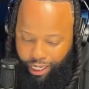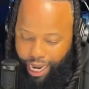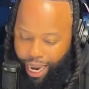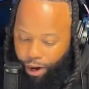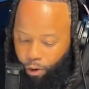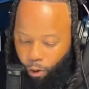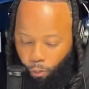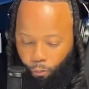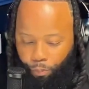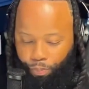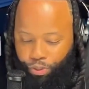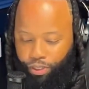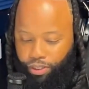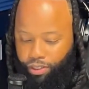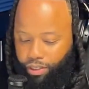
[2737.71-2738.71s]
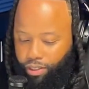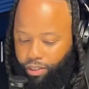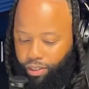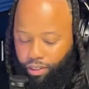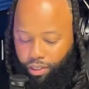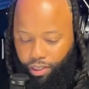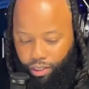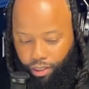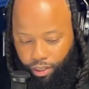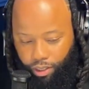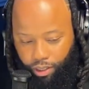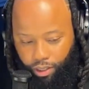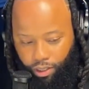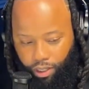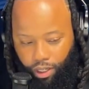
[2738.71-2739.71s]
And I don't push
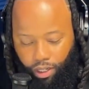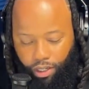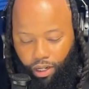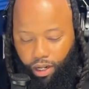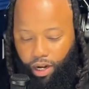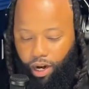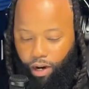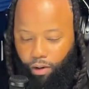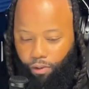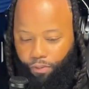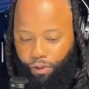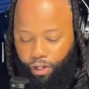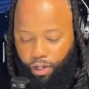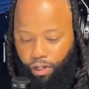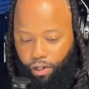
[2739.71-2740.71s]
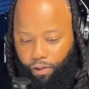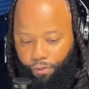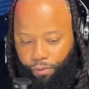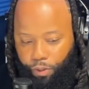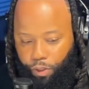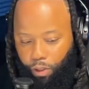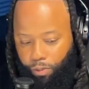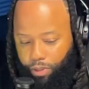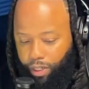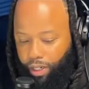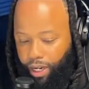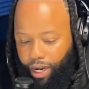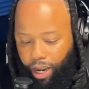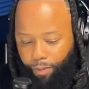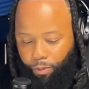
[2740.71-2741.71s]
the narrative of, you know what I'm saying,
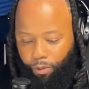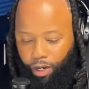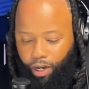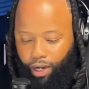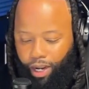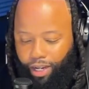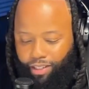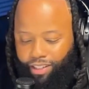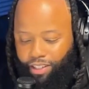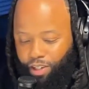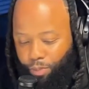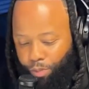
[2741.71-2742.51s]
they got to be recognized here.